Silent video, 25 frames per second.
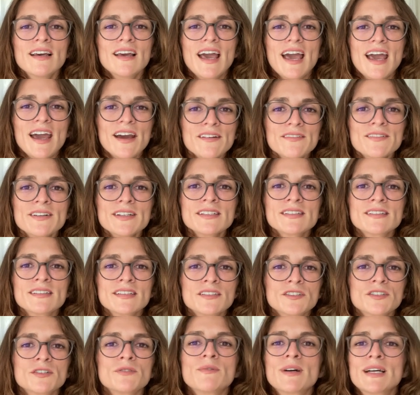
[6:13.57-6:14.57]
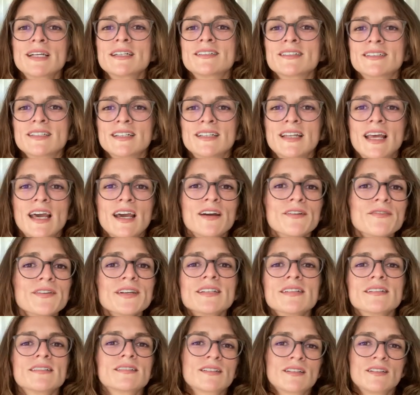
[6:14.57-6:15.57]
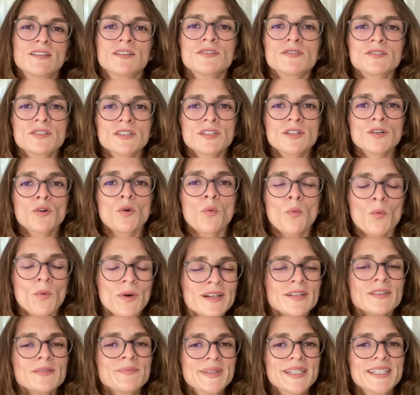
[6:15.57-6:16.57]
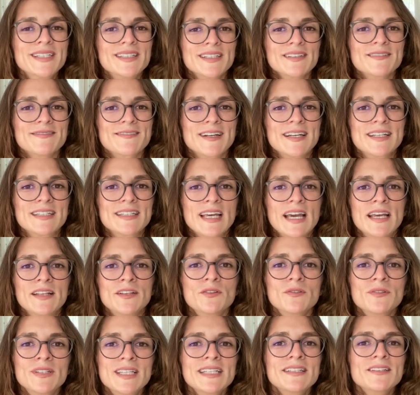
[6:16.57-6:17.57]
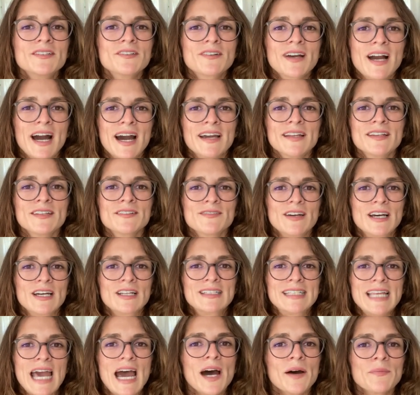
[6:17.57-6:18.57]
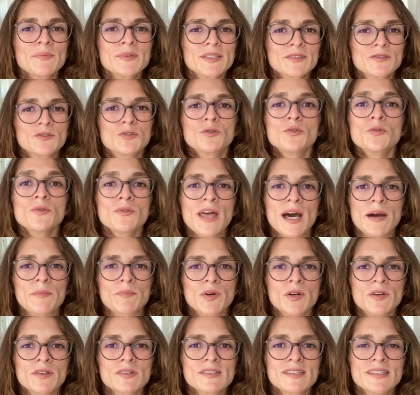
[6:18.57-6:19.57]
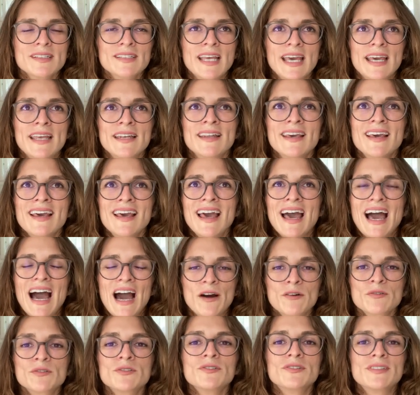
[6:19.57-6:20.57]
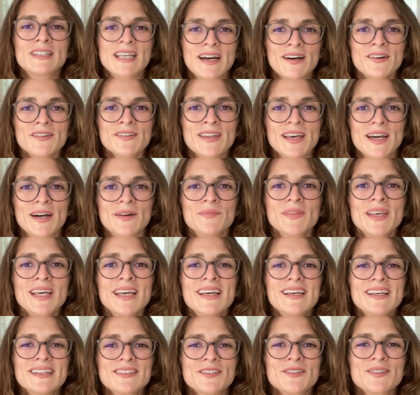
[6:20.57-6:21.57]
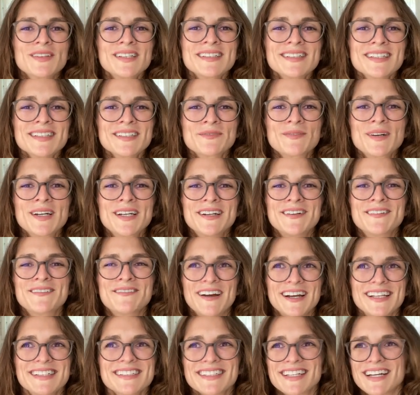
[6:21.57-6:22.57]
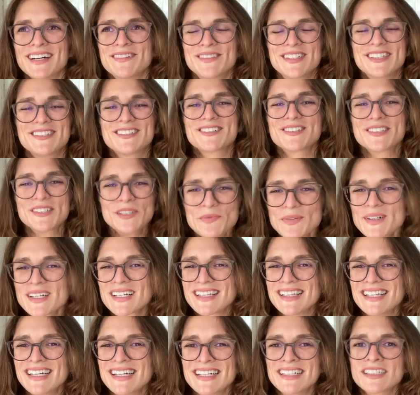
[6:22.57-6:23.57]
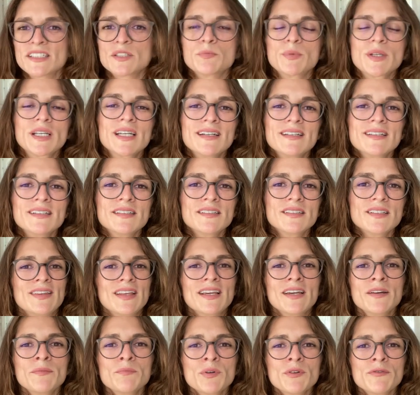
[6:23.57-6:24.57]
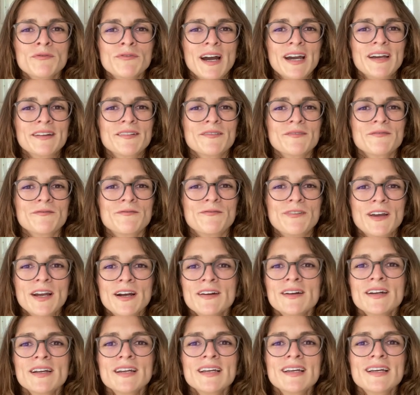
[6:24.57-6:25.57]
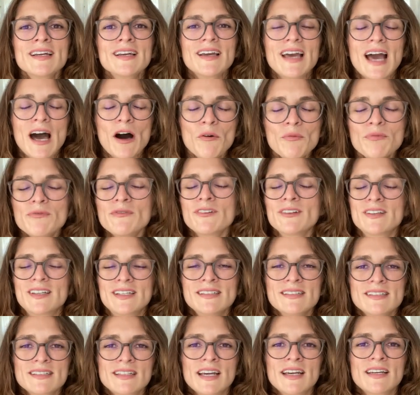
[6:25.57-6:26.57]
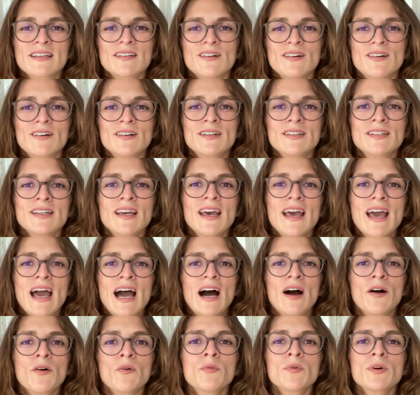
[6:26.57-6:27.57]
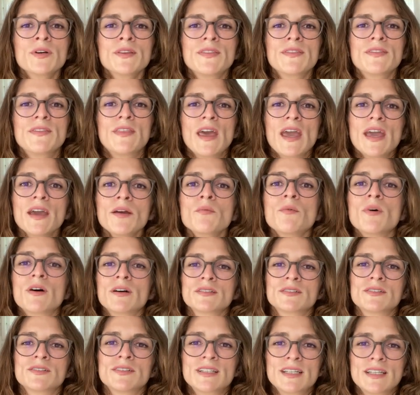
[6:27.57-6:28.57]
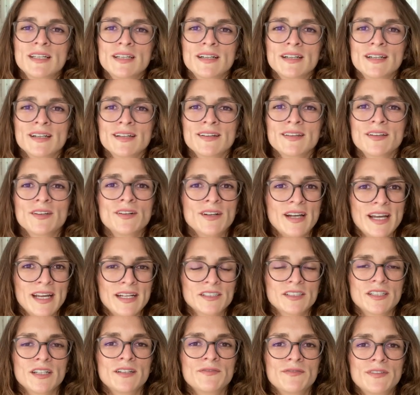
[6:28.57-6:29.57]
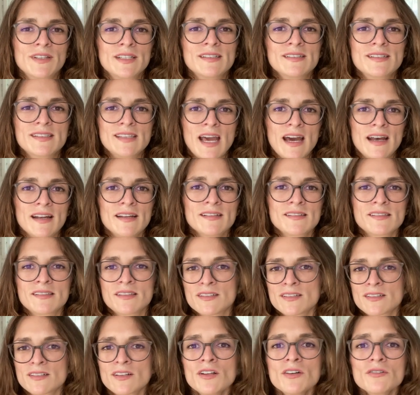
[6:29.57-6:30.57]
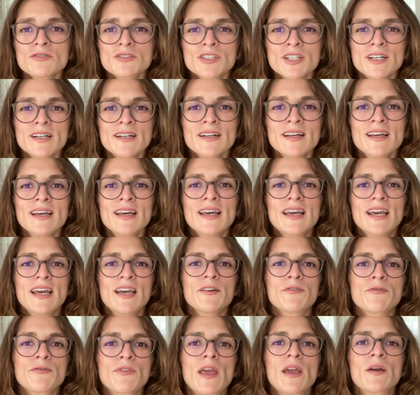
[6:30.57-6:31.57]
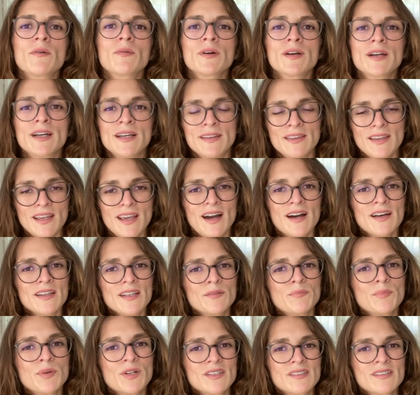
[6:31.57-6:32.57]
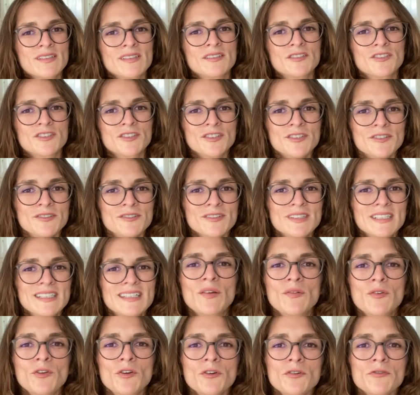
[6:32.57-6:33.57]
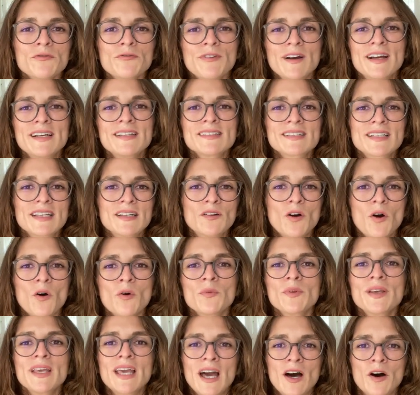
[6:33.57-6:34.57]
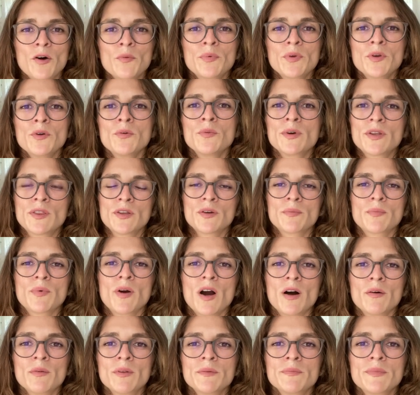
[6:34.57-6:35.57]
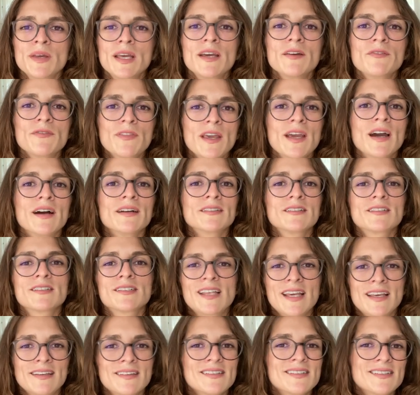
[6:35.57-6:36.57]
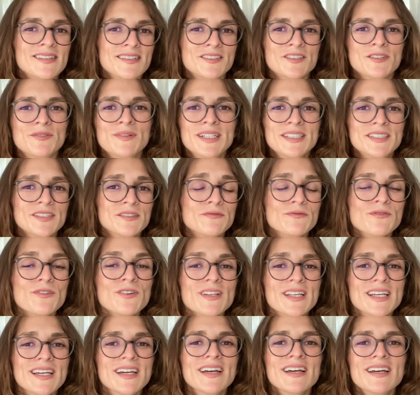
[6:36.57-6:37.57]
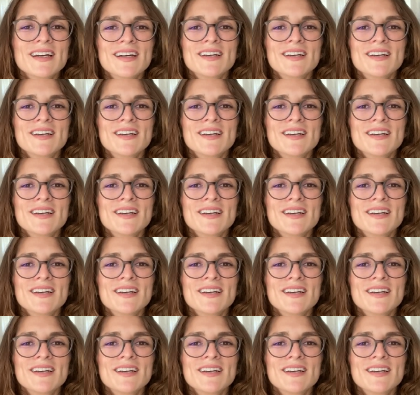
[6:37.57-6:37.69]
Every situation, every disclosure will be different, and you need to kind of adapt to that person and how to tell them. So this is where your friends come in super clutch because they can provide very helpful insight on how would they want to hear your H I V status disclosure if they were in the other person's shoes. Your friends can only help you with your problem if they understand the situation fully.